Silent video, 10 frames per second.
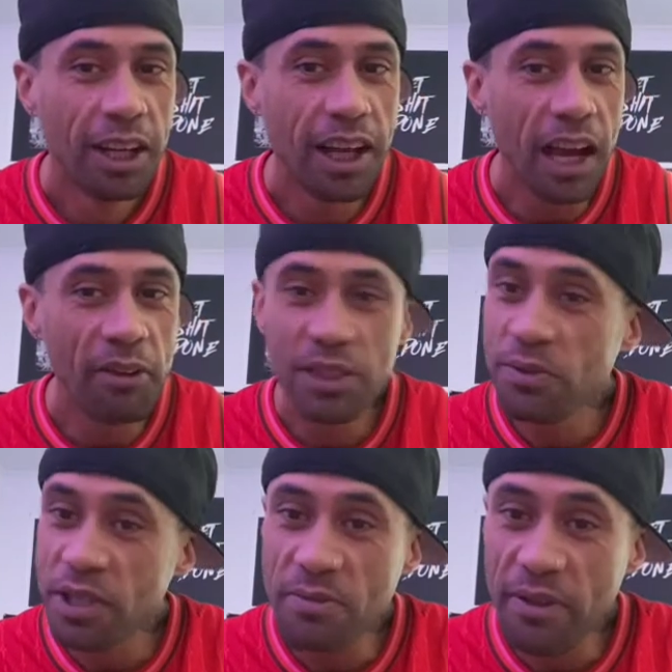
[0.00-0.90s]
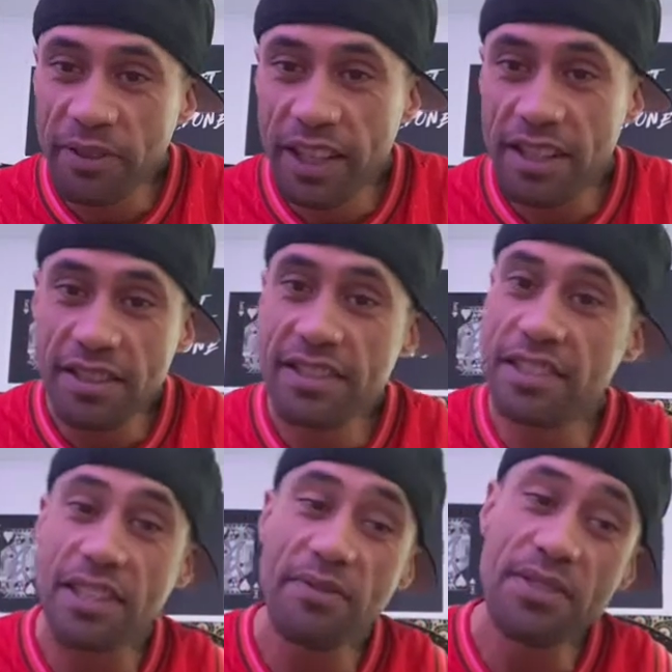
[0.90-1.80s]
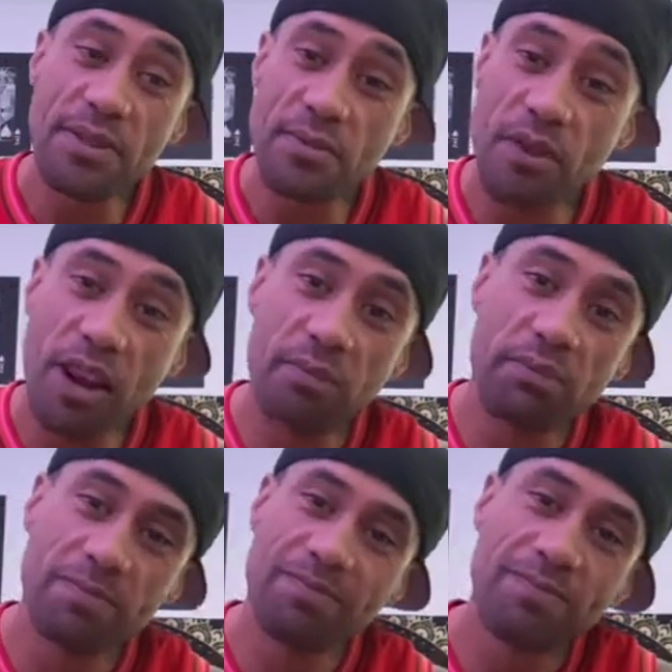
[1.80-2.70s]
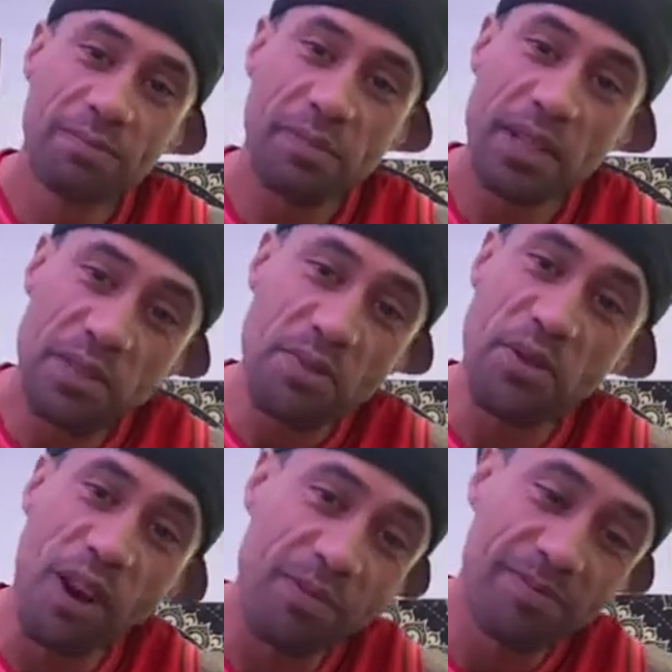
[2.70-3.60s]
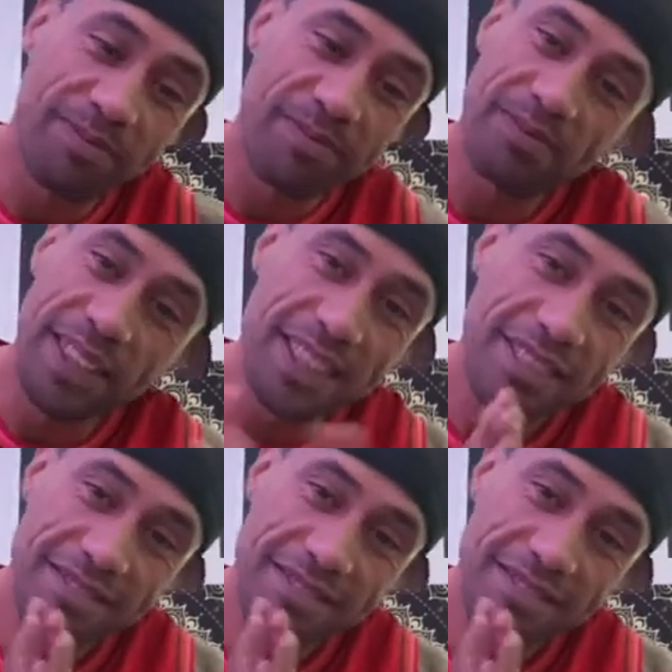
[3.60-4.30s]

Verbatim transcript: Everyone's watching my videos doesn't even subscribe. Please subscribe, please.